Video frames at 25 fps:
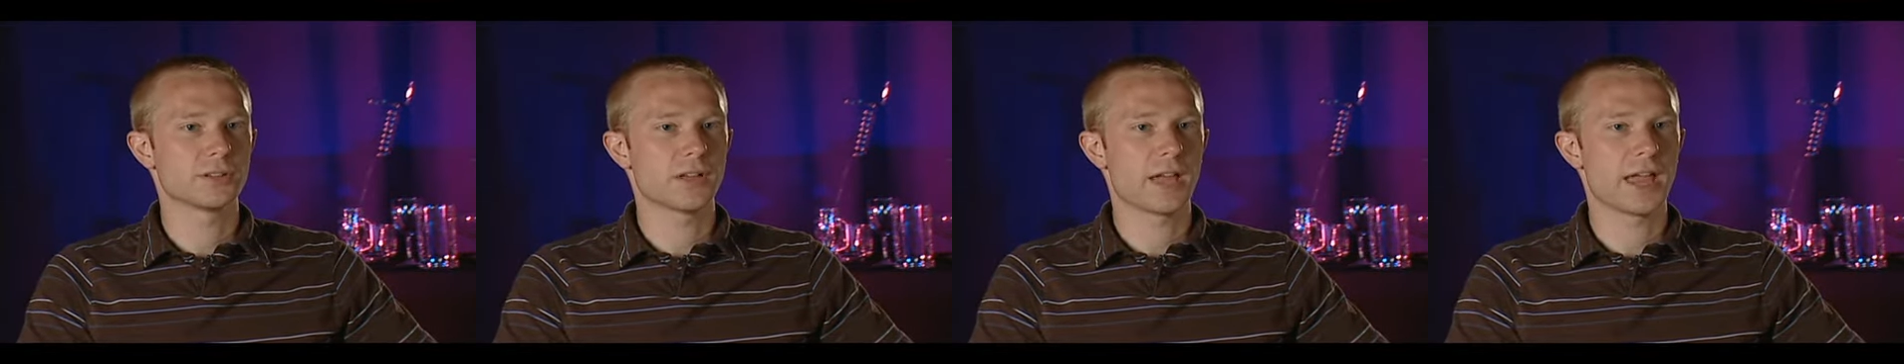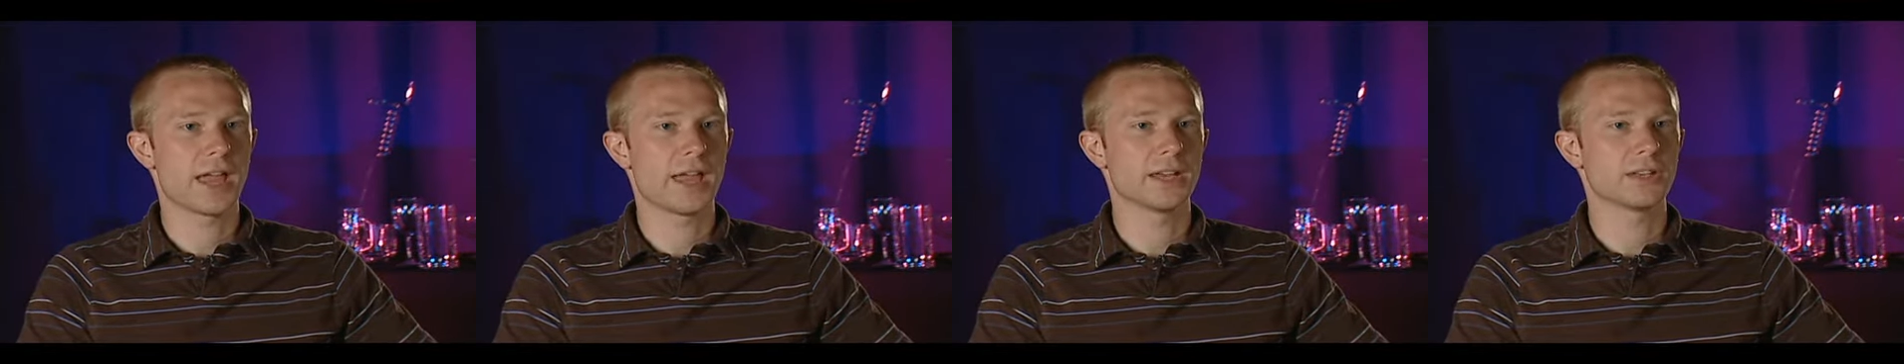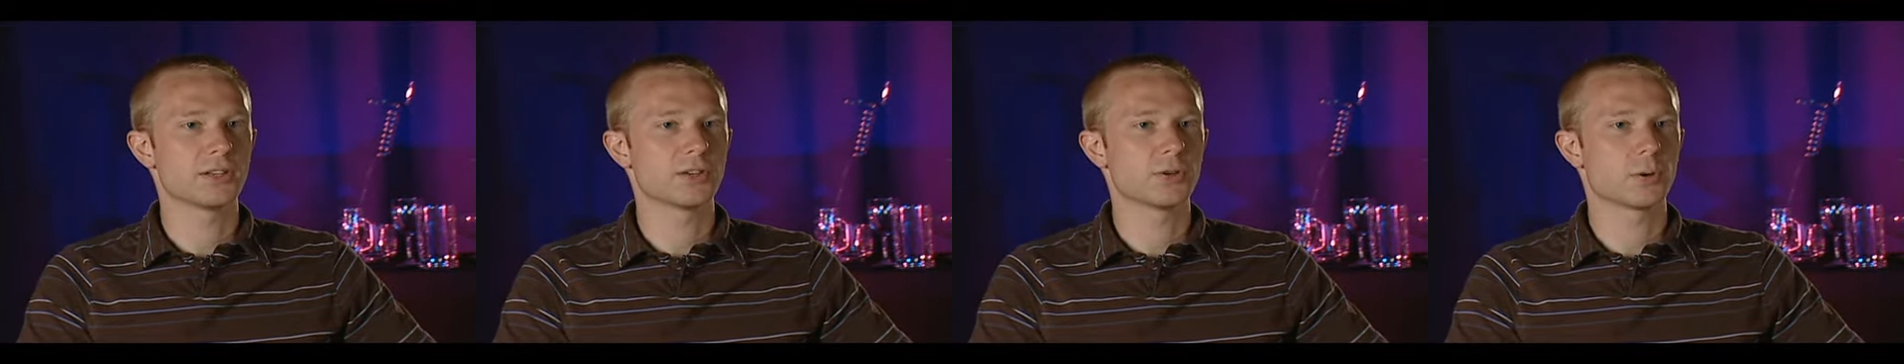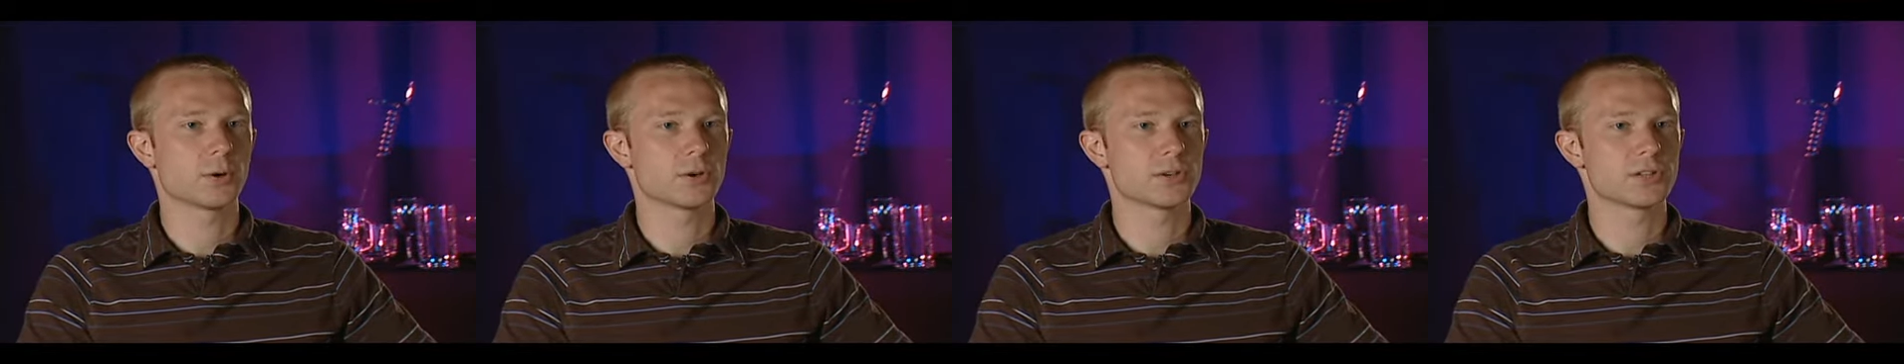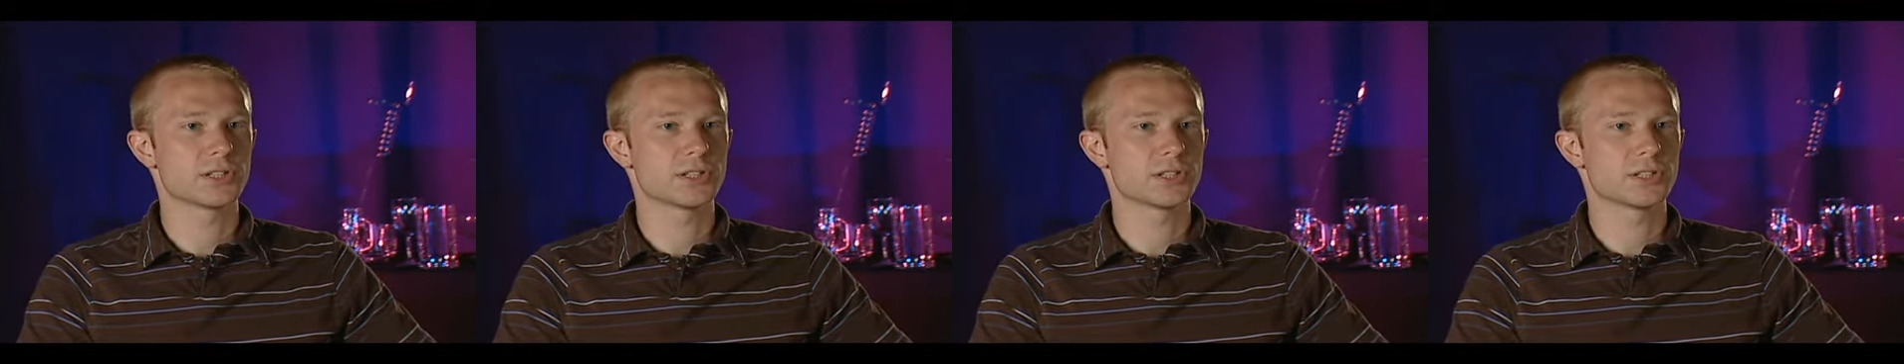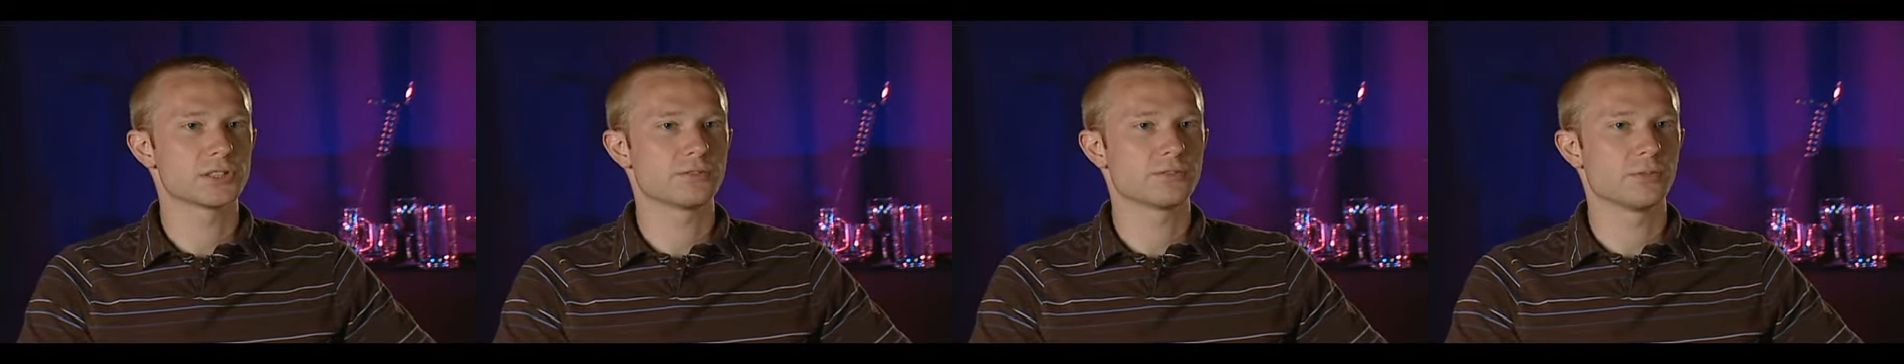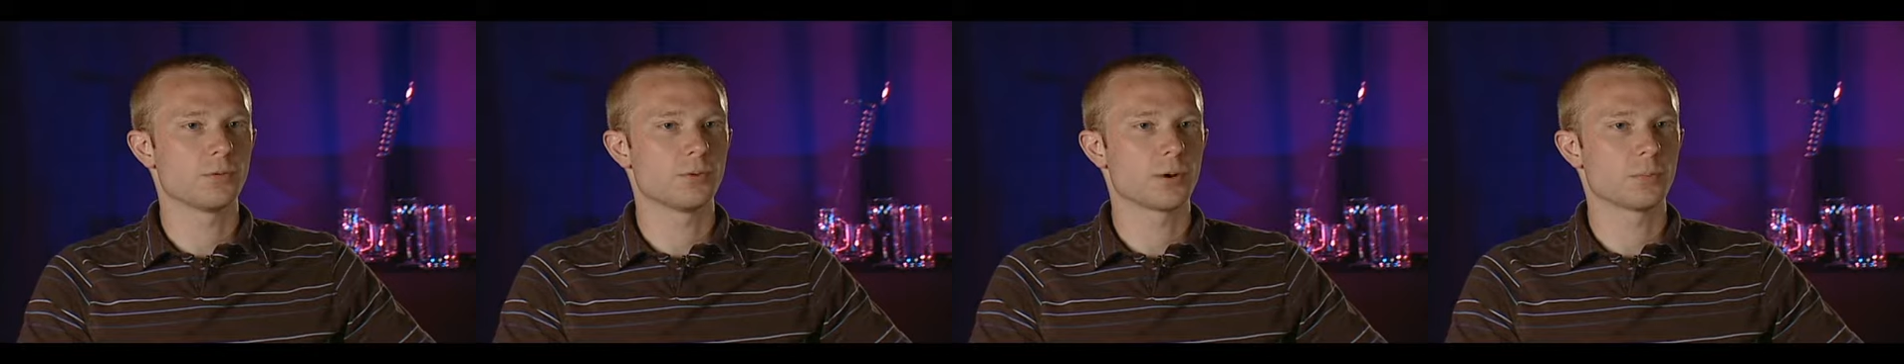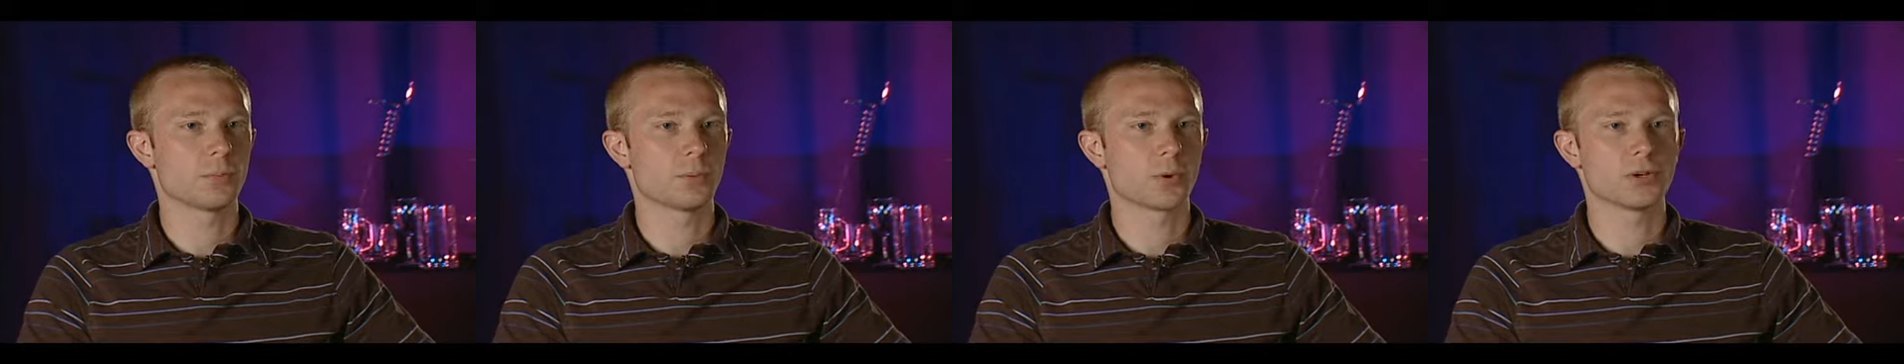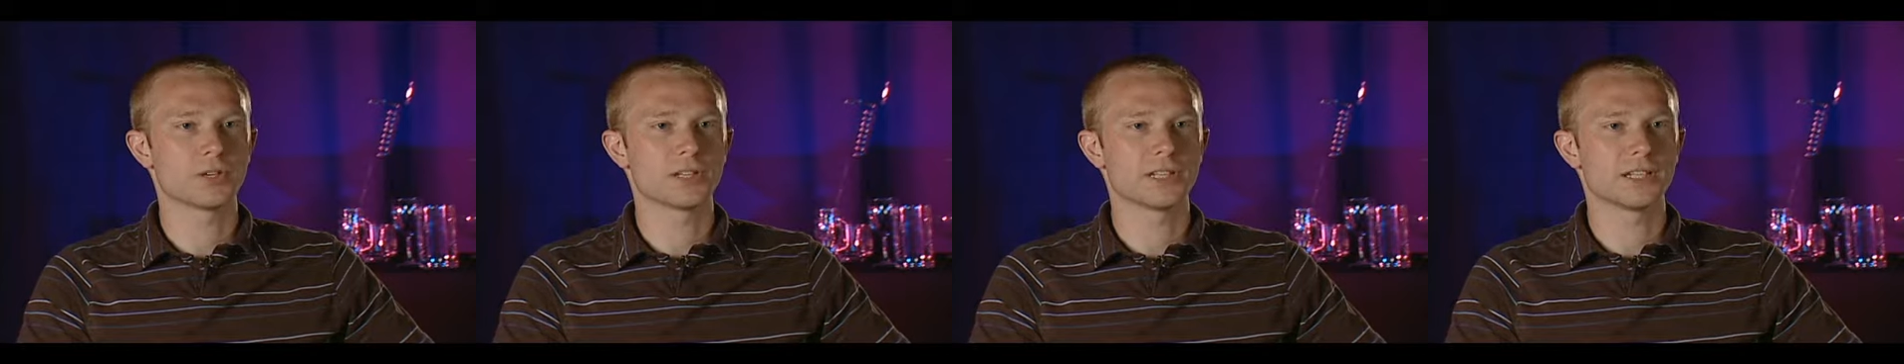hand torches for more